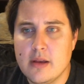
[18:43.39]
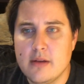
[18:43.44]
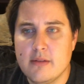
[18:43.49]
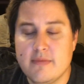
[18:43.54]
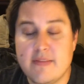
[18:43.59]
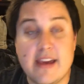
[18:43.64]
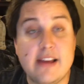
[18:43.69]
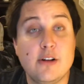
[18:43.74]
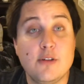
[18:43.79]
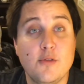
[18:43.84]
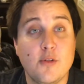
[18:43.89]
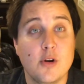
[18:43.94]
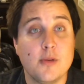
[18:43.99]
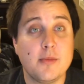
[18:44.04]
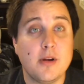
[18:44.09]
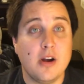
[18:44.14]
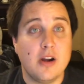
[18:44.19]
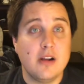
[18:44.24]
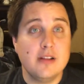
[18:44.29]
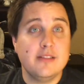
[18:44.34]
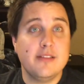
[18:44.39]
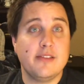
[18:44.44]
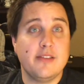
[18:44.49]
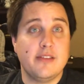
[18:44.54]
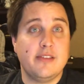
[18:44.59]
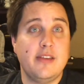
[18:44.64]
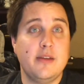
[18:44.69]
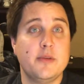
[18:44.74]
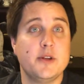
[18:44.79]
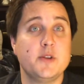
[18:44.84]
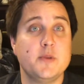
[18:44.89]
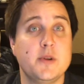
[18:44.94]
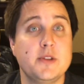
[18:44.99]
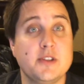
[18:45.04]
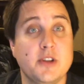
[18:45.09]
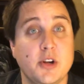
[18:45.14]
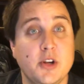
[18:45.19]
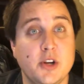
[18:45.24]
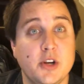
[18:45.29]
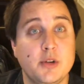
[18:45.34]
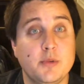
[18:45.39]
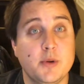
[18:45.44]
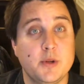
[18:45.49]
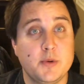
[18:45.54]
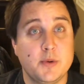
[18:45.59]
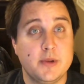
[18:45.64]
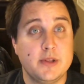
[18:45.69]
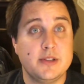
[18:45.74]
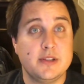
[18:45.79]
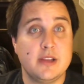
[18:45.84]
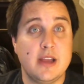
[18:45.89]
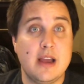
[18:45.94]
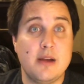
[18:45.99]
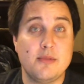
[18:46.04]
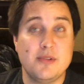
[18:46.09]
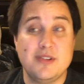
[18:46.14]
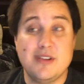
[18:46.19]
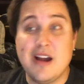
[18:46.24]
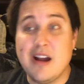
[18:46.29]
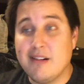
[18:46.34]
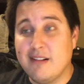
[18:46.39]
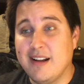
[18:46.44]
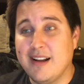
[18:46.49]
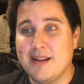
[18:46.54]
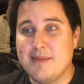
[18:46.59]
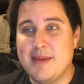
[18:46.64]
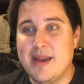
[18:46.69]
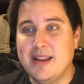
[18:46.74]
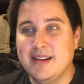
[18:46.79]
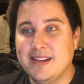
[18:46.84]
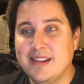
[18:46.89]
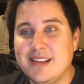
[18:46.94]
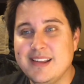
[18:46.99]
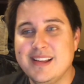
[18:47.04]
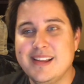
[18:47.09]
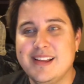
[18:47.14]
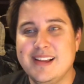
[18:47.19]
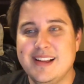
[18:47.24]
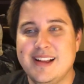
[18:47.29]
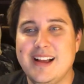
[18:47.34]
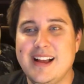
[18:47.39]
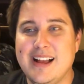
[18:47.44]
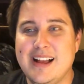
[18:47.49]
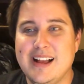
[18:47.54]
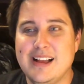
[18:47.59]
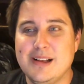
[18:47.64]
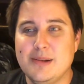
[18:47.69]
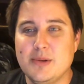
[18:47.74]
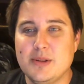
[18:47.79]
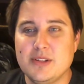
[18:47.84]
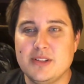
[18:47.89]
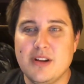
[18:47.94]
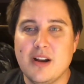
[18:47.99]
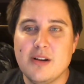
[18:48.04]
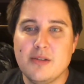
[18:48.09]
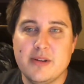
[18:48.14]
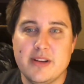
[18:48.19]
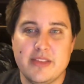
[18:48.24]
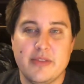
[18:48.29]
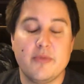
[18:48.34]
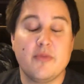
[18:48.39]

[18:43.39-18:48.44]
final form cards, see which ones are good, which ones I would not recommend. We'll start with